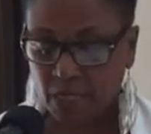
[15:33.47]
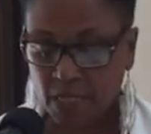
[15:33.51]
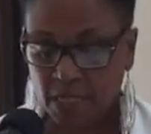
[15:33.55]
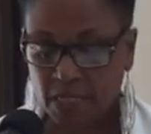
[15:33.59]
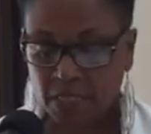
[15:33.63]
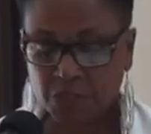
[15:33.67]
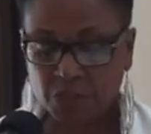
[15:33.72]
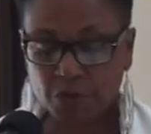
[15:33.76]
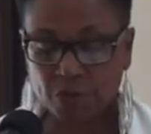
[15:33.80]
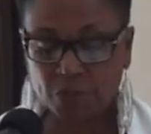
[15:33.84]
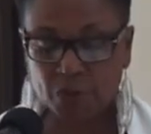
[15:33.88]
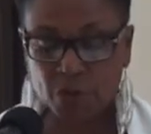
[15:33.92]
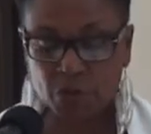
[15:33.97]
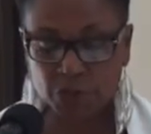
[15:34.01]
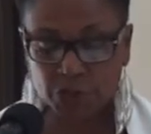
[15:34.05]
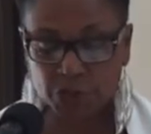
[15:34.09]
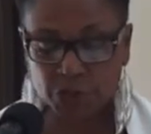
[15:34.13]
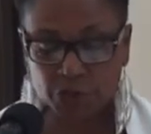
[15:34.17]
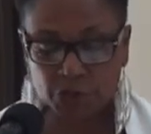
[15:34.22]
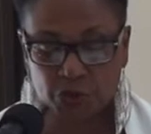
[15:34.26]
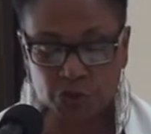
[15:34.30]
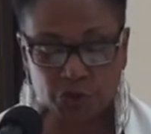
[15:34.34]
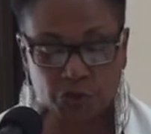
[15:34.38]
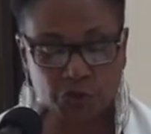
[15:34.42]
It's a
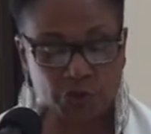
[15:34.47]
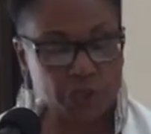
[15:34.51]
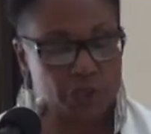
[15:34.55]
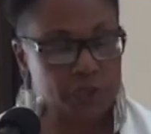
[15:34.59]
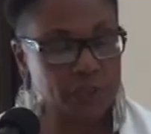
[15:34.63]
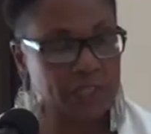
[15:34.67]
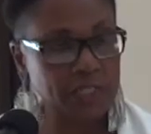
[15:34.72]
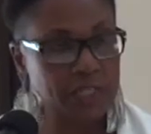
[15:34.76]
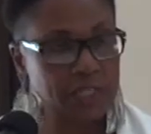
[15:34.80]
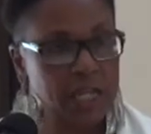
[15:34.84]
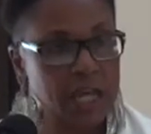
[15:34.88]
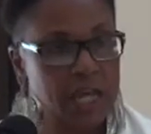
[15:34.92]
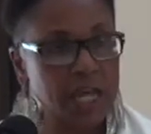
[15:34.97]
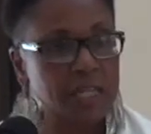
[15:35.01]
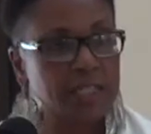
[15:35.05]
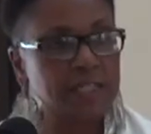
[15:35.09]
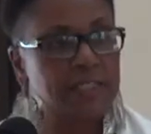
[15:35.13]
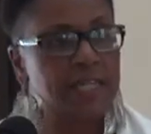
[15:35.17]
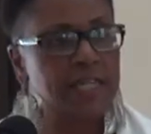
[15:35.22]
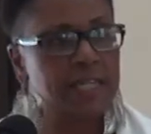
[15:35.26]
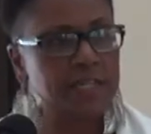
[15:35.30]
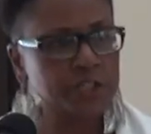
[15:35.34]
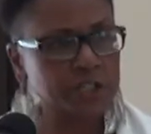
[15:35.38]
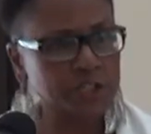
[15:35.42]
personal journey.
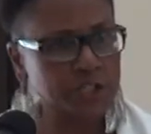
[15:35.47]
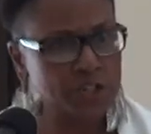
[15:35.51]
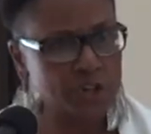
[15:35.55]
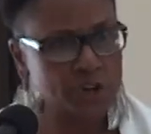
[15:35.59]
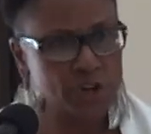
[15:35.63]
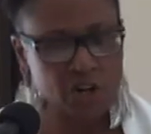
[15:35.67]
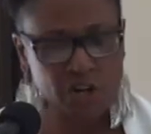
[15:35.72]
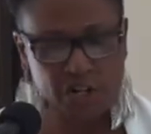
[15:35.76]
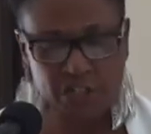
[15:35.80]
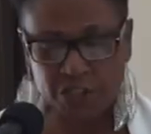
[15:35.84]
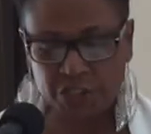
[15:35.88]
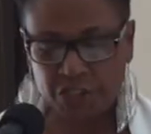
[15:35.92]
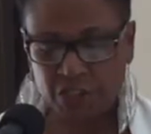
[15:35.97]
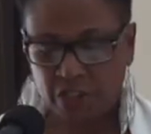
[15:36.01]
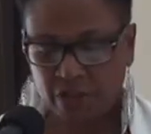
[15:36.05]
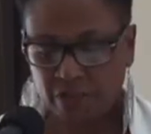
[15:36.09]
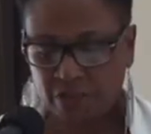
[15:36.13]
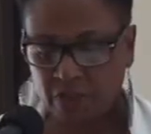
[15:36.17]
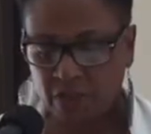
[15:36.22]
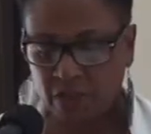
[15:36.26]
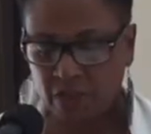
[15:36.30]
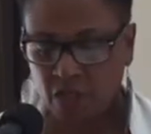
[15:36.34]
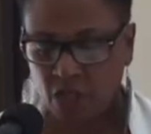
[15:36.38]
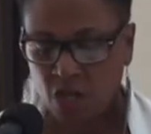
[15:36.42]
Take charge
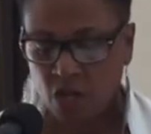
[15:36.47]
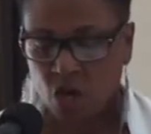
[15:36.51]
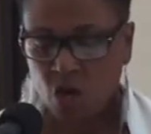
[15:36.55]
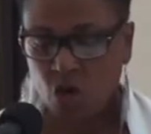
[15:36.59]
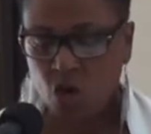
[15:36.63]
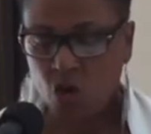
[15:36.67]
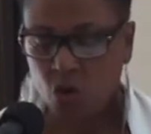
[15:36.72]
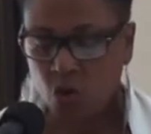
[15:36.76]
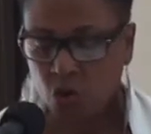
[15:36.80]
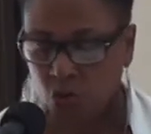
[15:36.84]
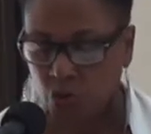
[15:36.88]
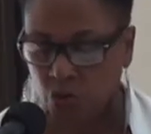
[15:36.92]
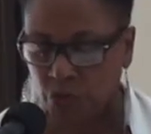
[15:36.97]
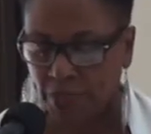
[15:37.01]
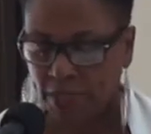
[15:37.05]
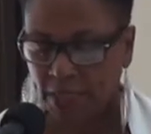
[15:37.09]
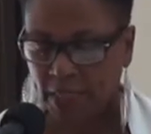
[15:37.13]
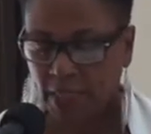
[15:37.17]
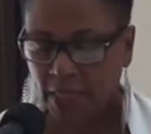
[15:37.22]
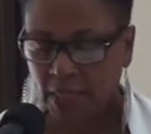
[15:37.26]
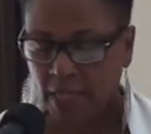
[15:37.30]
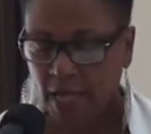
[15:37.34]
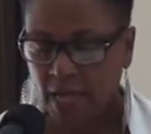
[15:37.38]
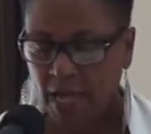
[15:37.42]
of it, own
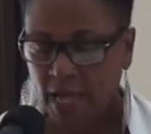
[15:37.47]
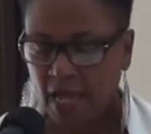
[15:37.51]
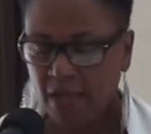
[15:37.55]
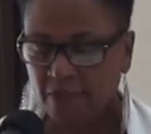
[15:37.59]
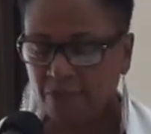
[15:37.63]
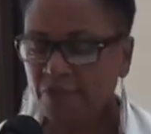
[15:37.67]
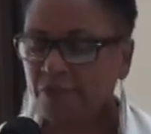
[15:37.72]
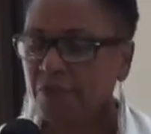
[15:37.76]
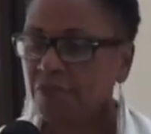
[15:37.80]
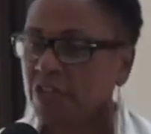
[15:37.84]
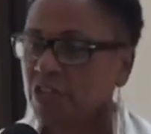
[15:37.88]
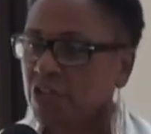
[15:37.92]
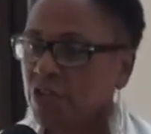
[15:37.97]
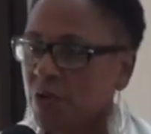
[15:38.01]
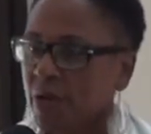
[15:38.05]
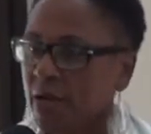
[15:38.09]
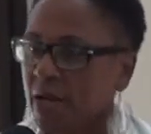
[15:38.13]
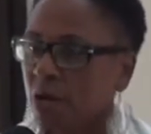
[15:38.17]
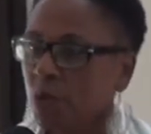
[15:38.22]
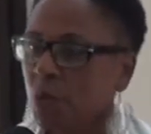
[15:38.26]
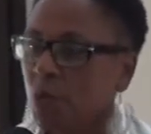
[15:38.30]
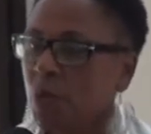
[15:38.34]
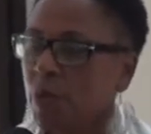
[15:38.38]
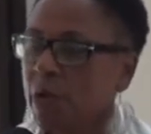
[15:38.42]
it, and figure
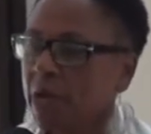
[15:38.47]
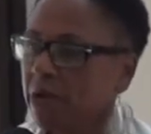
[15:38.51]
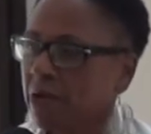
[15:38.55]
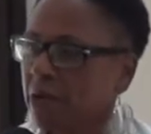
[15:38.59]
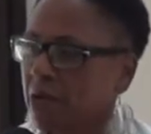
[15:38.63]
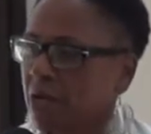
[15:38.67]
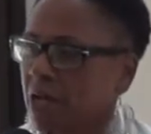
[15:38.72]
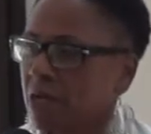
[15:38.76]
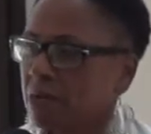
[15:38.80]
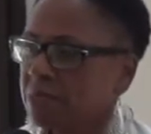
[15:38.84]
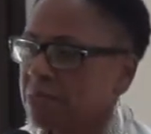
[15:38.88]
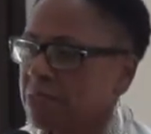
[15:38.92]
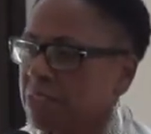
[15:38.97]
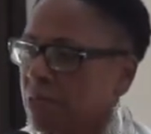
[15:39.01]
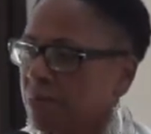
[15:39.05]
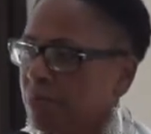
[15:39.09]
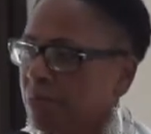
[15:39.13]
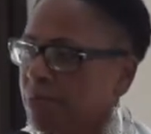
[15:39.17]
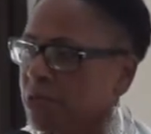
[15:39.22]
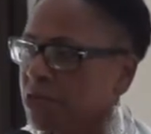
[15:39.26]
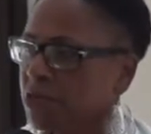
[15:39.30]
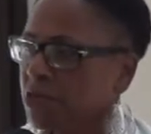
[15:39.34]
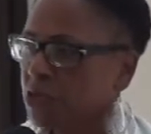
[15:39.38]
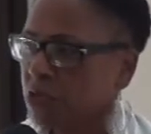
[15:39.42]
out where it comes
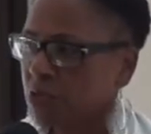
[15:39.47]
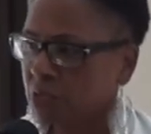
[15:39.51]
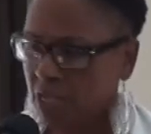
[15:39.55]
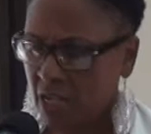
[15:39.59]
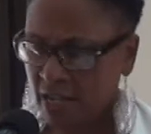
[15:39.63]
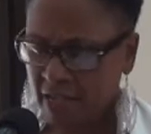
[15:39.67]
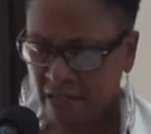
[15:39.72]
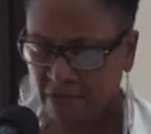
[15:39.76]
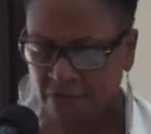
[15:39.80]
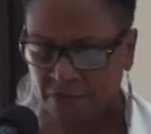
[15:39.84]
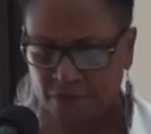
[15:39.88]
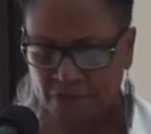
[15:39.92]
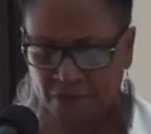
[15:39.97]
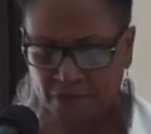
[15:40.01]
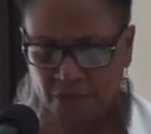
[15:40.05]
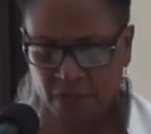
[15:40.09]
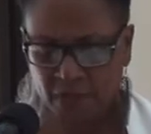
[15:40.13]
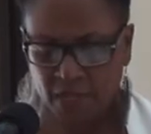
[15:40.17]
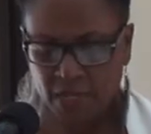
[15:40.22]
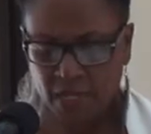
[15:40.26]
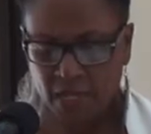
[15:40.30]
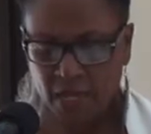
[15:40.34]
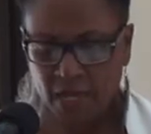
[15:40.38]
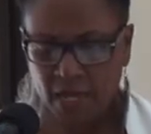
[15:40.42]
up in your life
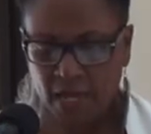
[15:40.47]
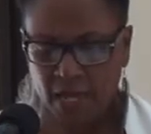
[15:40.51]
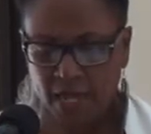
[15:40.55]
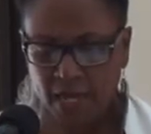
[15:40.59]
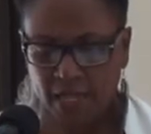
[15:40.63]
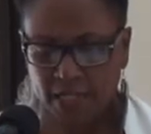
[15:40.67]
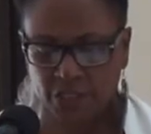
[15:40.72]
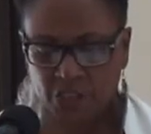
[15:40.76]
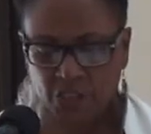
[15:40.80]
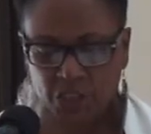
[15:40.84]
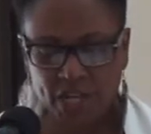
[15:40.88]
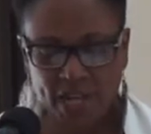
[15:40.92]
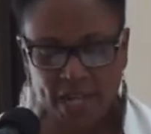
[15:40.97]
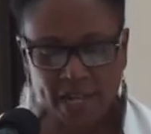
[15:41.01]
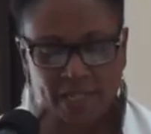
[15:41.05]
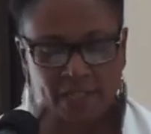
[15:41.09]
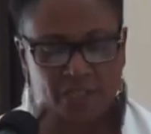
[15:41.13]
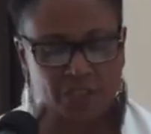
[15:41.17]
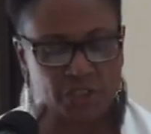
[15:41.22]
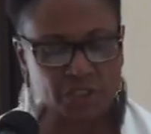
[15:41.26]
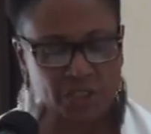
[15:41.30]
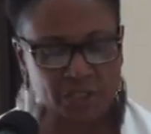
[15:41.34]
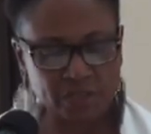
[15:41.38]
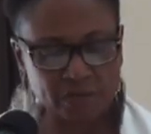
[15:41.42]
and
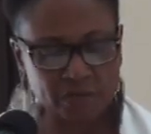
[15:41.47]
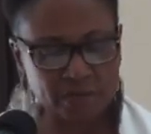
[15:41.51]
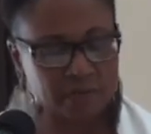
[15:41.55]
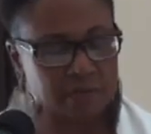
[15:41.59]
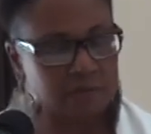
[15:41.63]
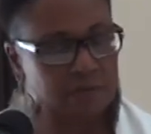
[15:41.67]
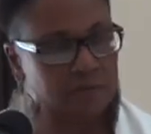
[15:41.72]
change it.